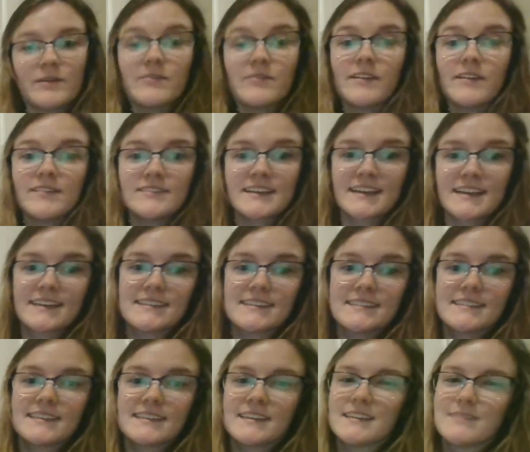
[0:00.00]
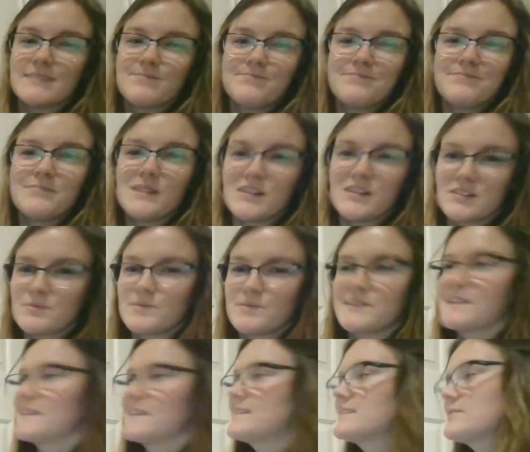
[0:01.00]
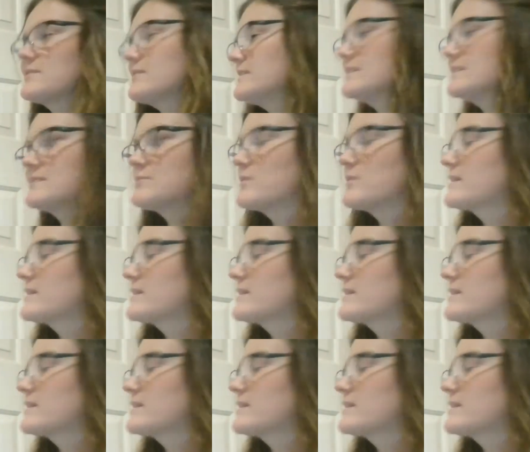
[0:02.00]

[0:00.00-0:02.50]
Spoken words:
by 5 seconds to get meters per second squared. It doesn't